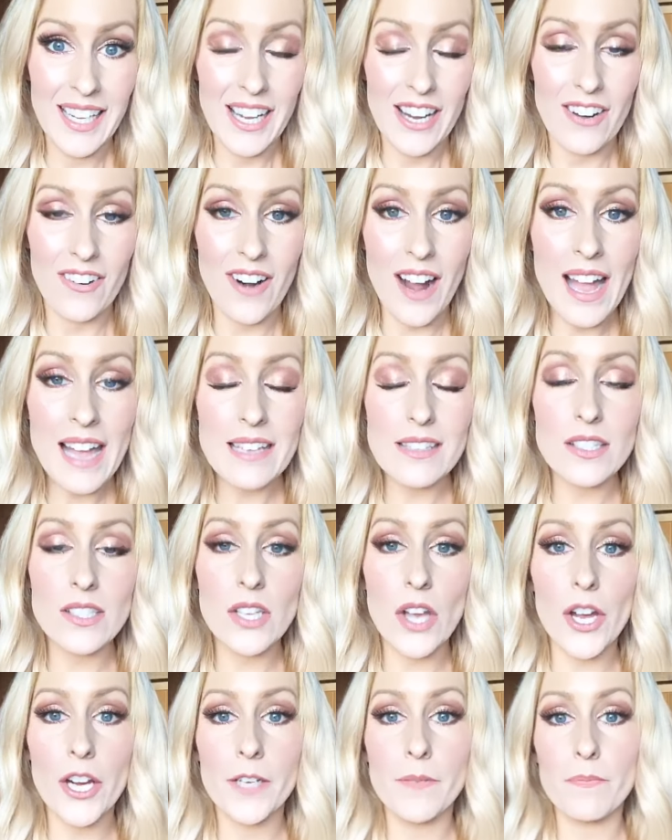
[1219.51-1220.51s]
All right.
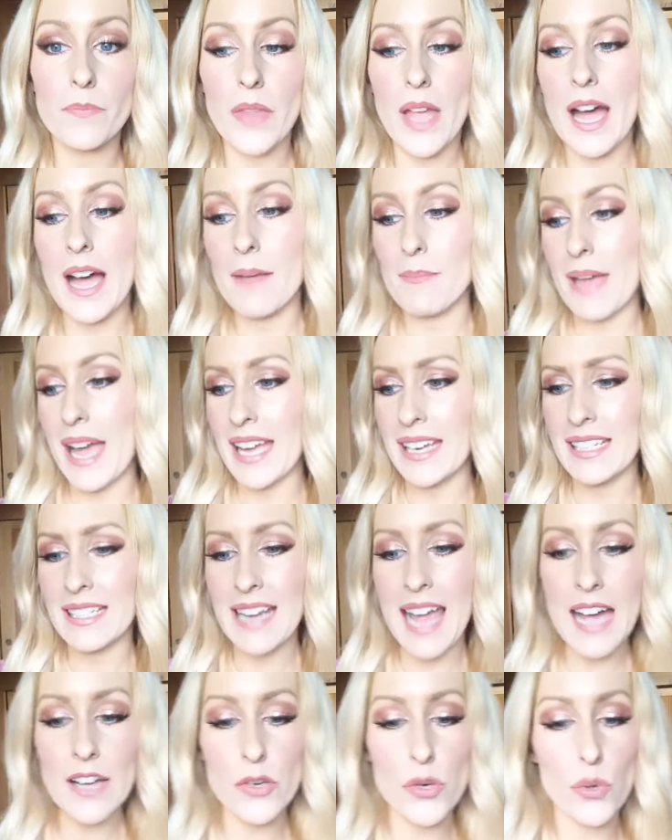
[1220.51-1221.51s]
So, um, and in
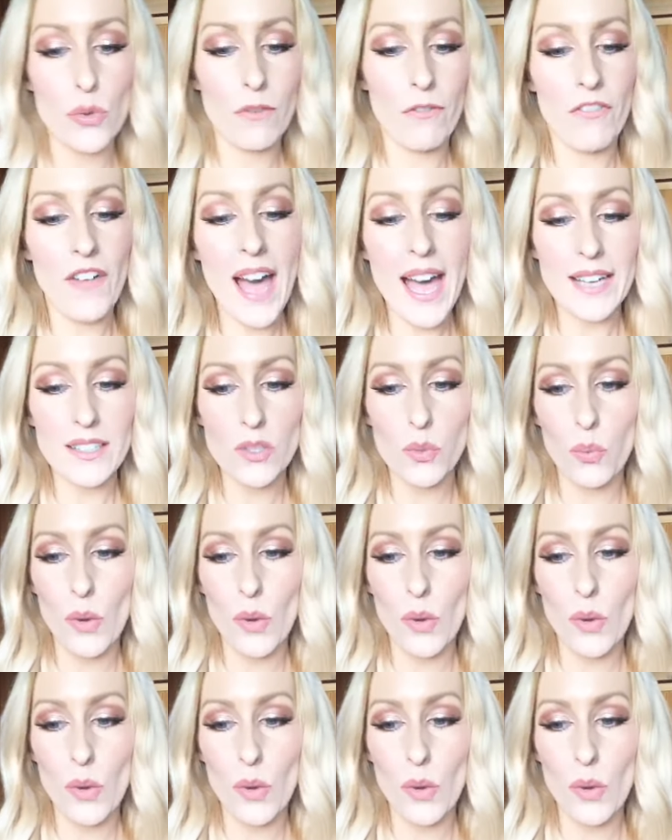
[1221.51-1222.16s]
actual fact,